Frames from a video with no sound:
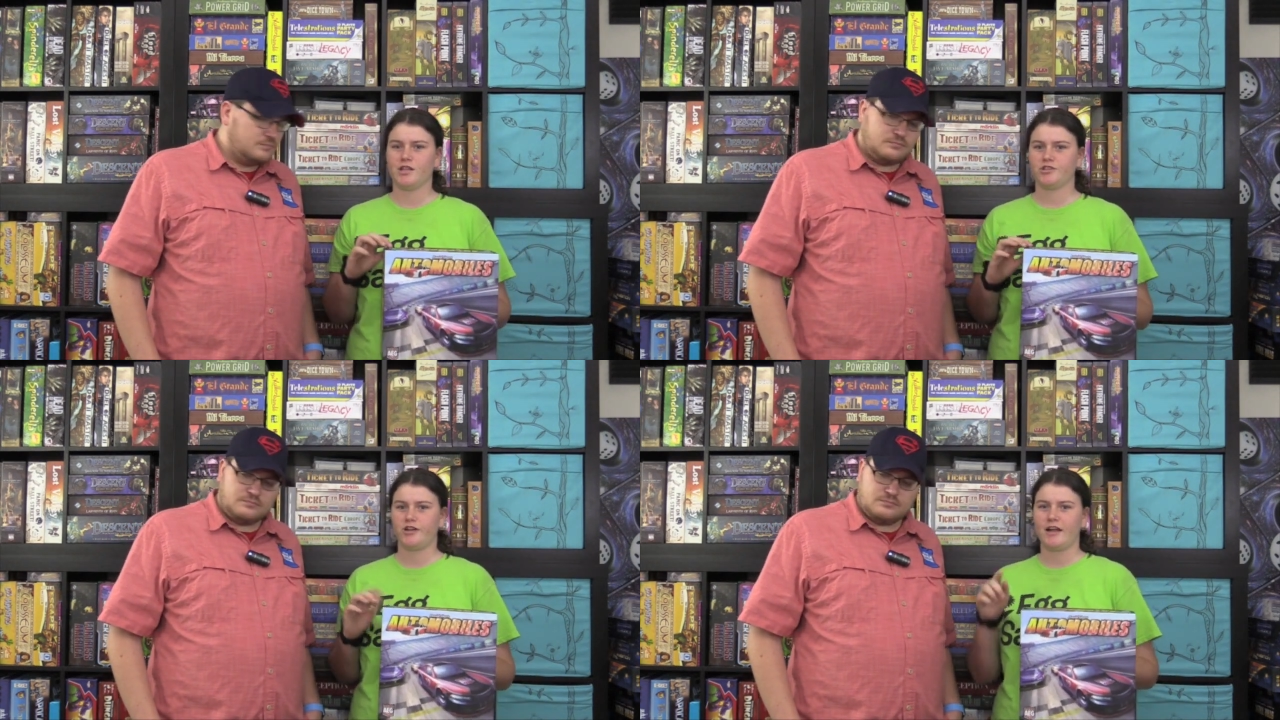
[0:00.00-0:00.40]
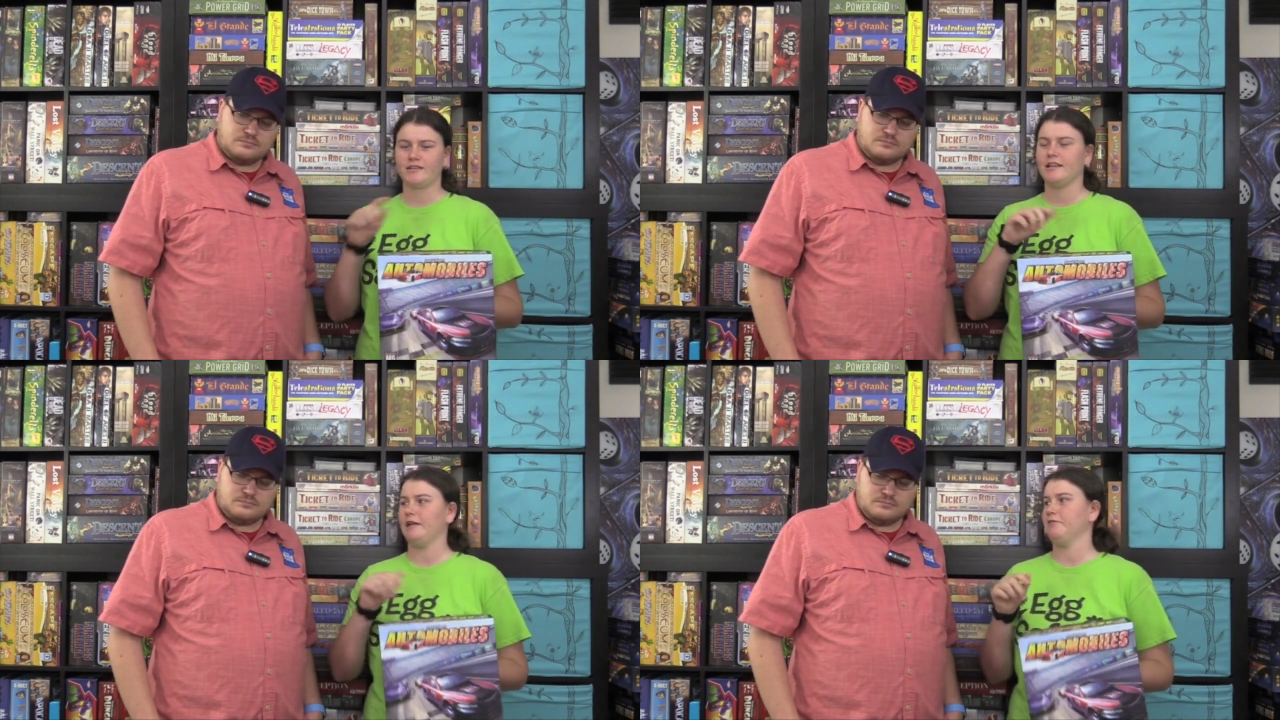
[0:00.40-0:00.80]
Speaker 1: on the track
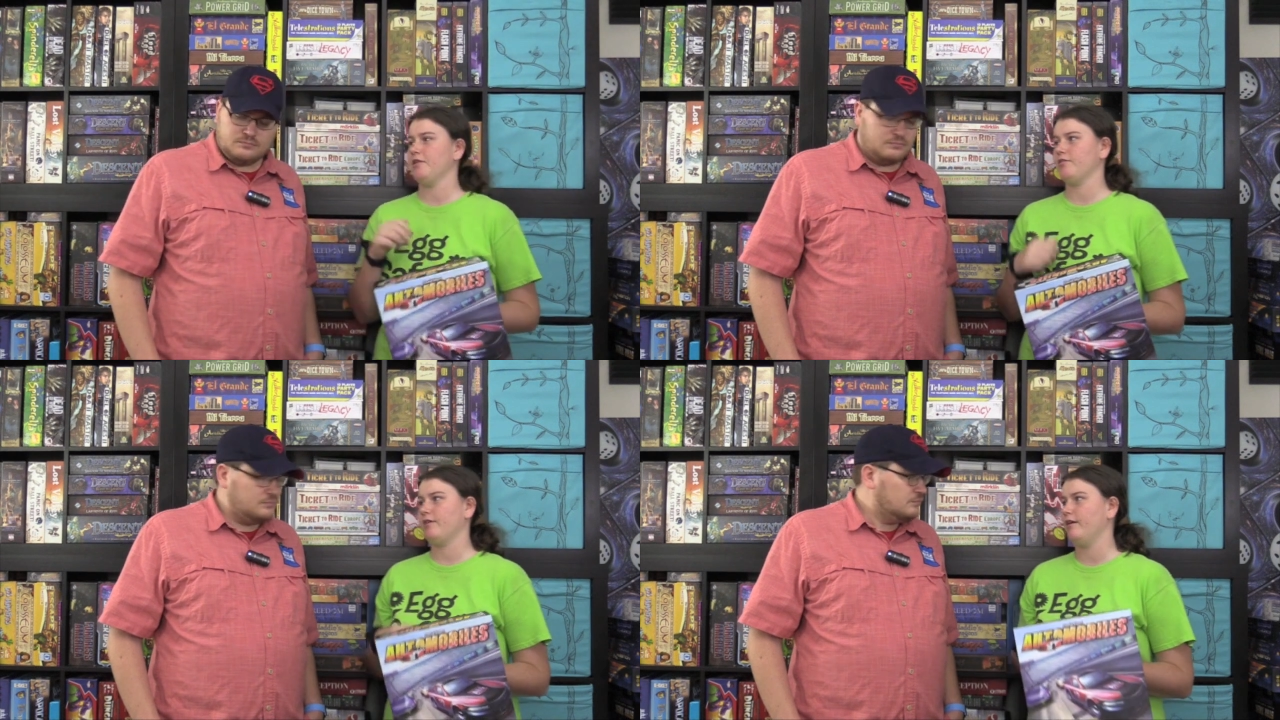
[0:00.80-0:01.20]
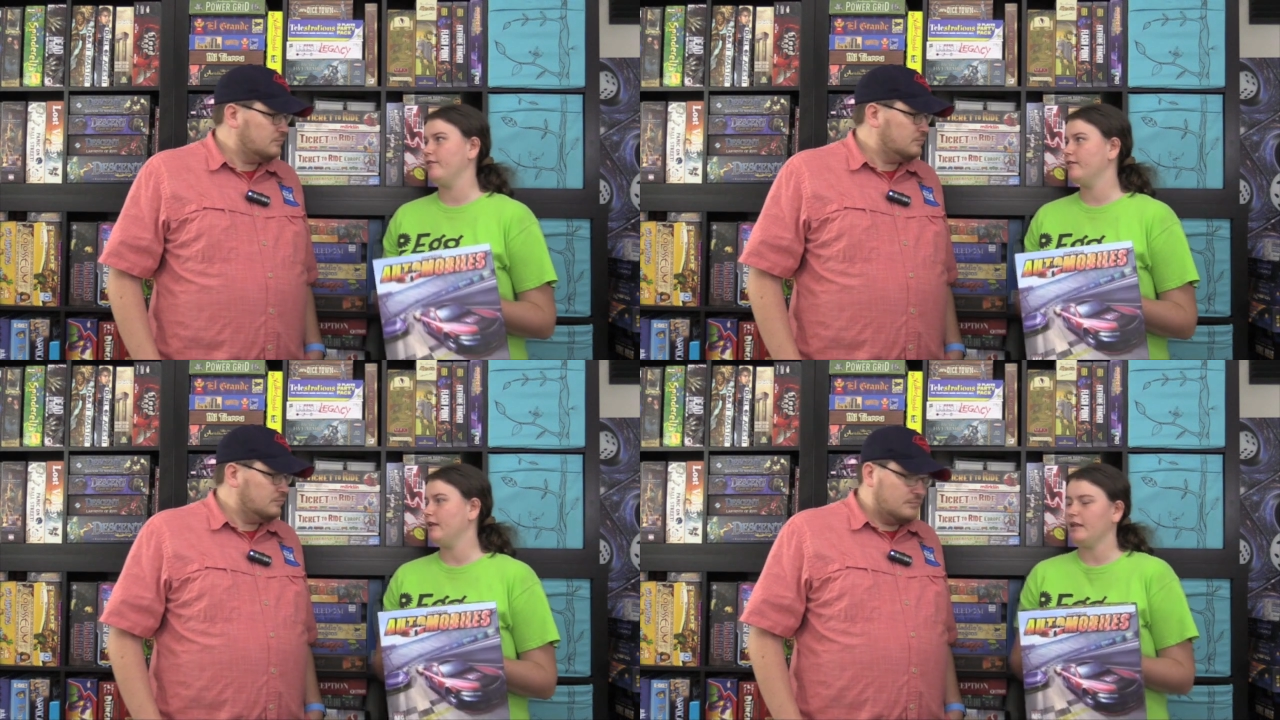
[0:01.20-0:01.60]
to like race
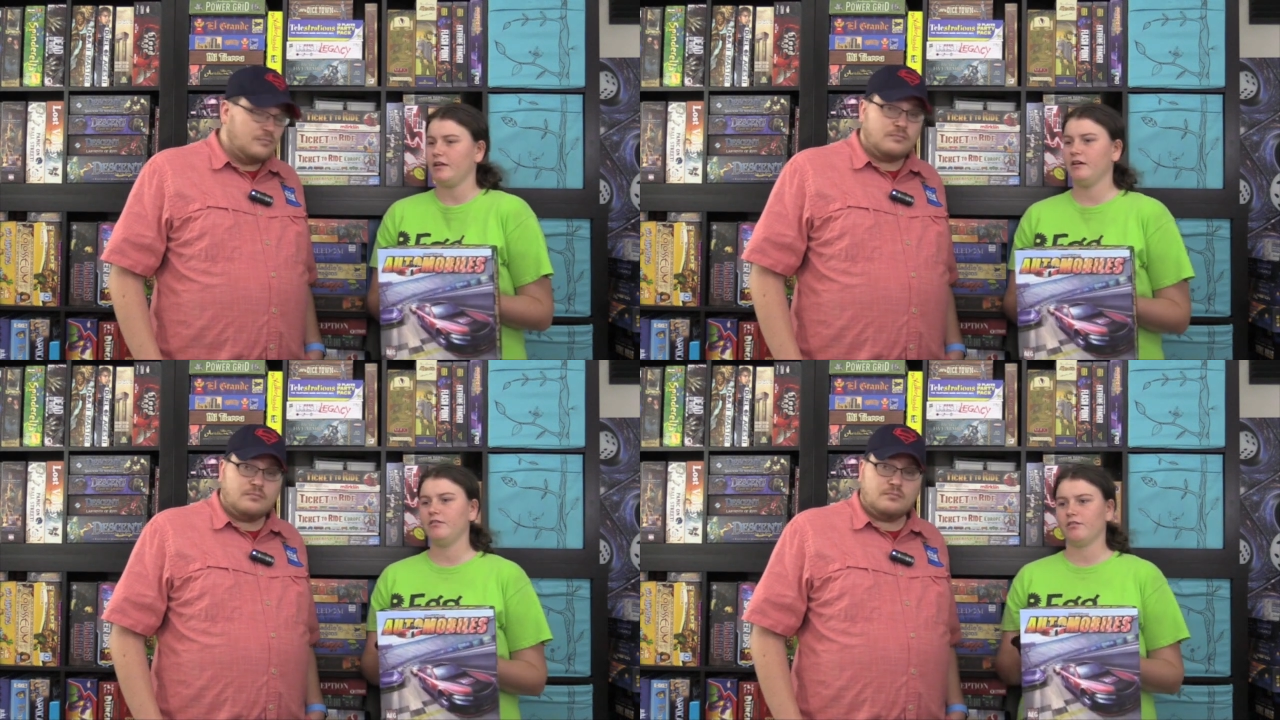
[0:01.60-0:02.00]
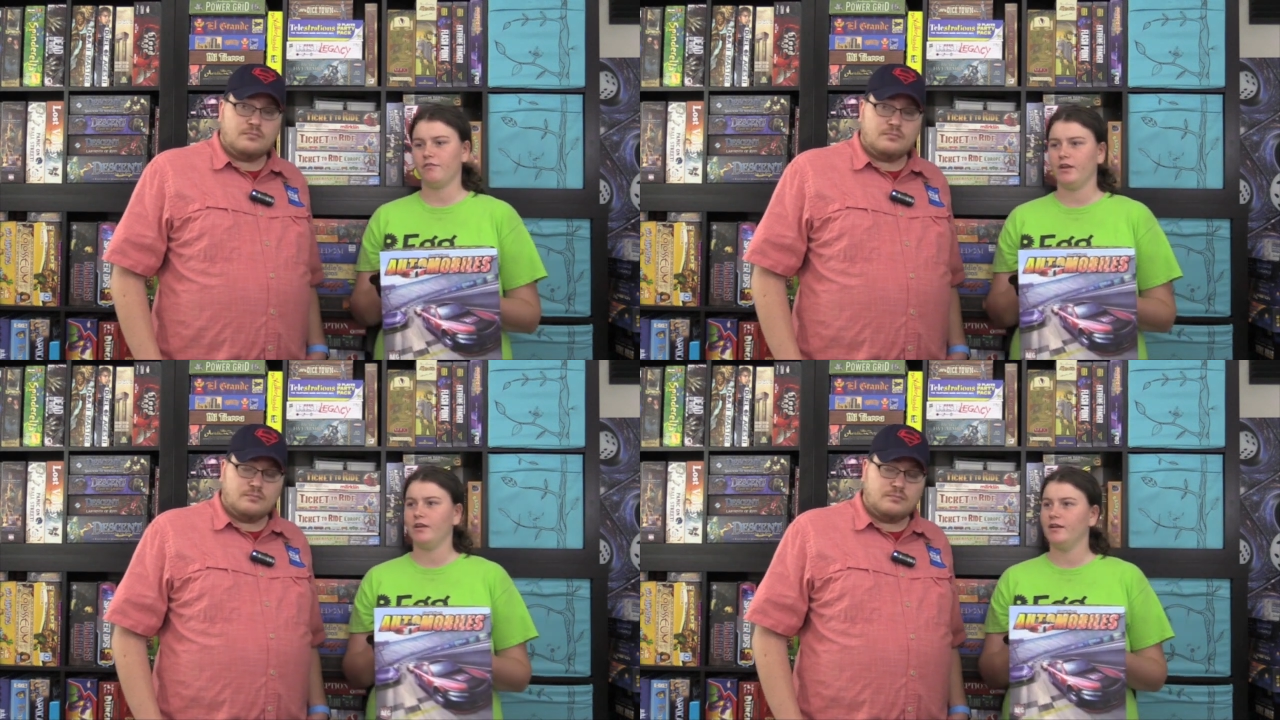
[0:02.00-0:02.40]
around. I thought it was
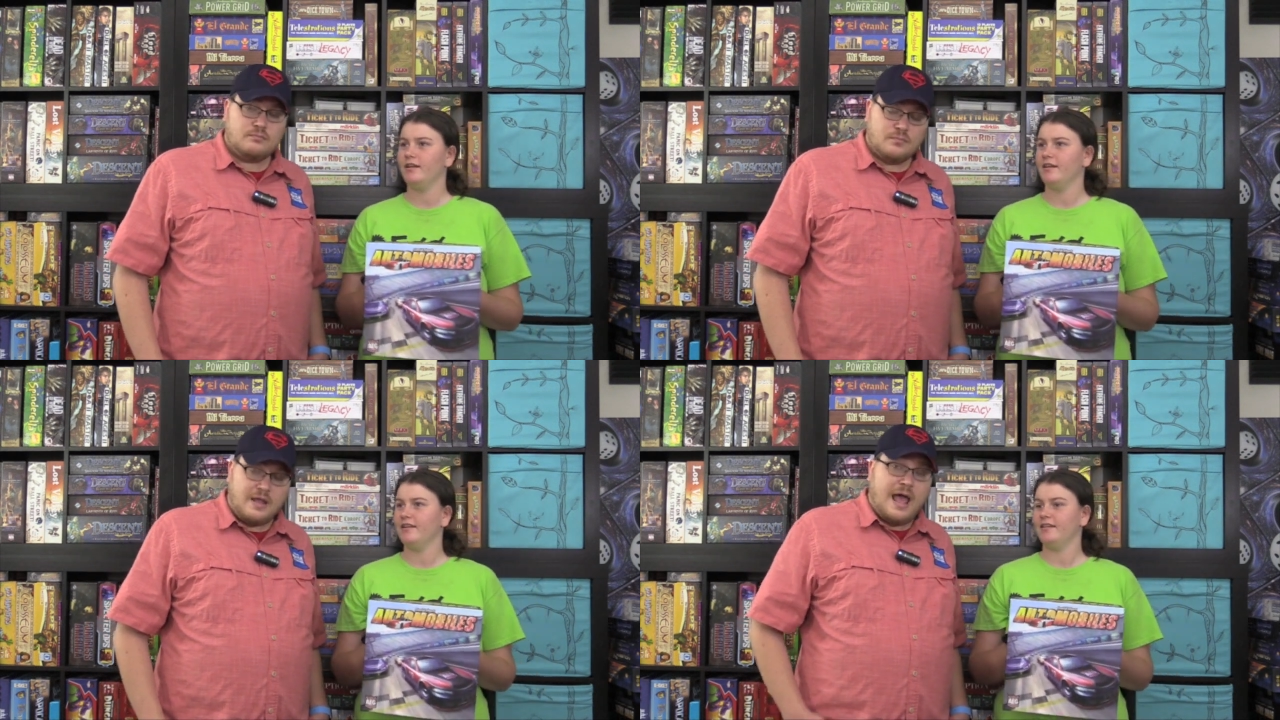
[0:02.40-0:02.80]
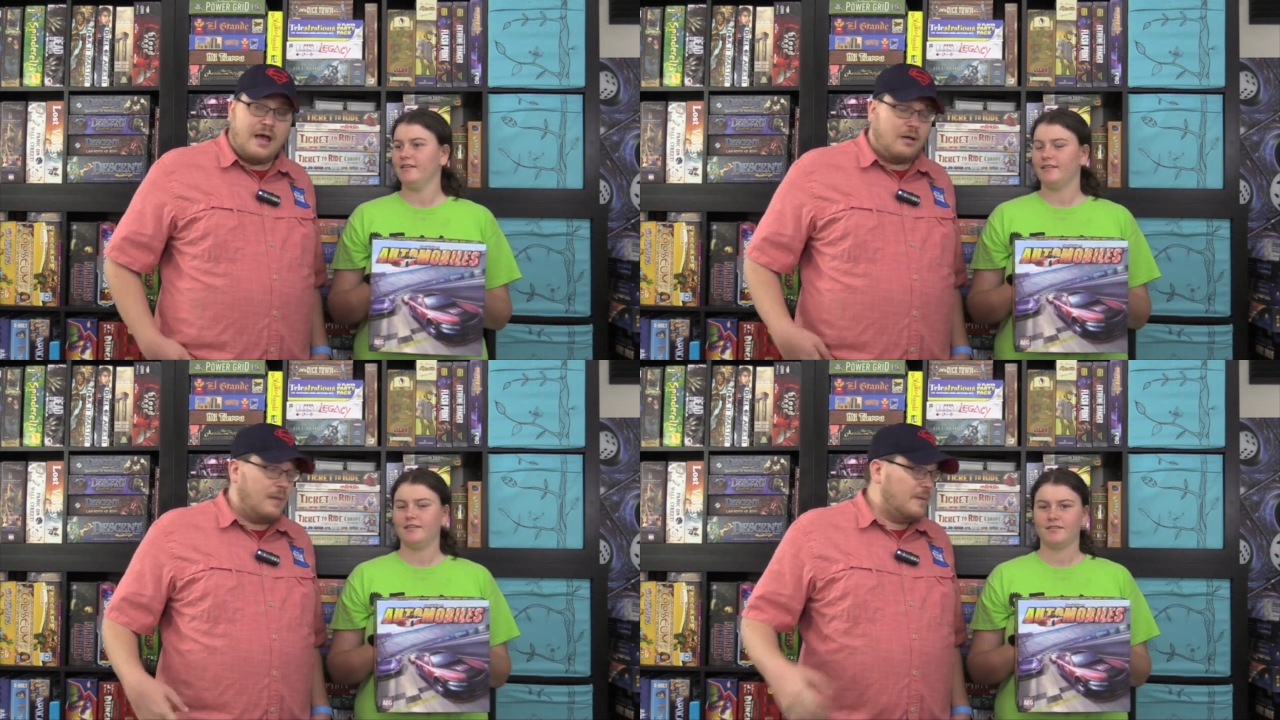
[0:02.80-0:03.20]
fun.
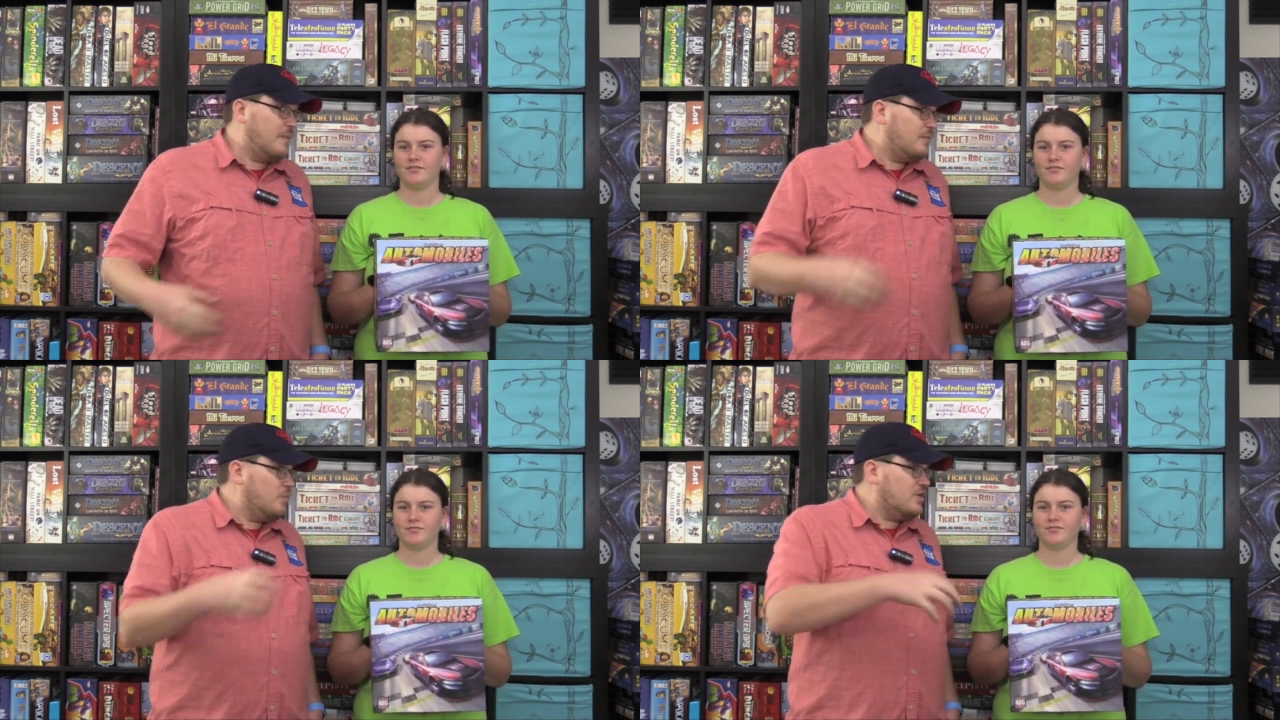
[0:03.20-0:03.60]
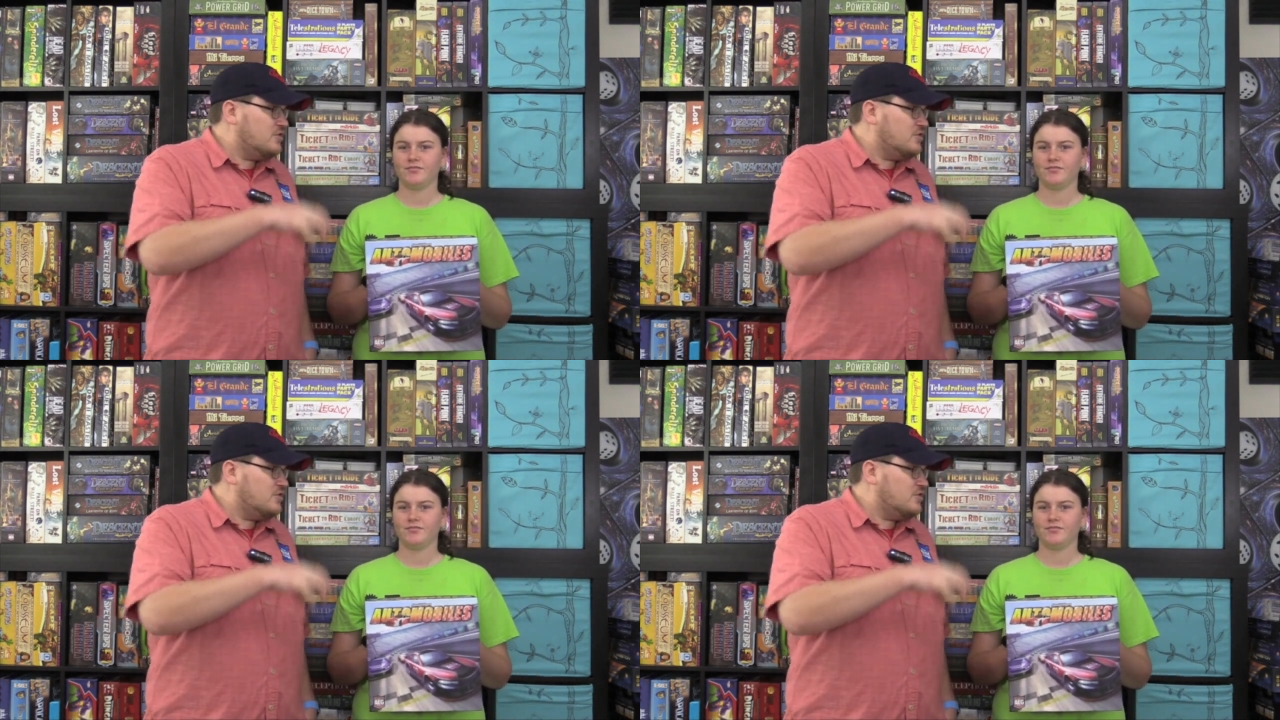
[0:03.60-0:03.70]
Speaker 2: Yeah, I mean, but what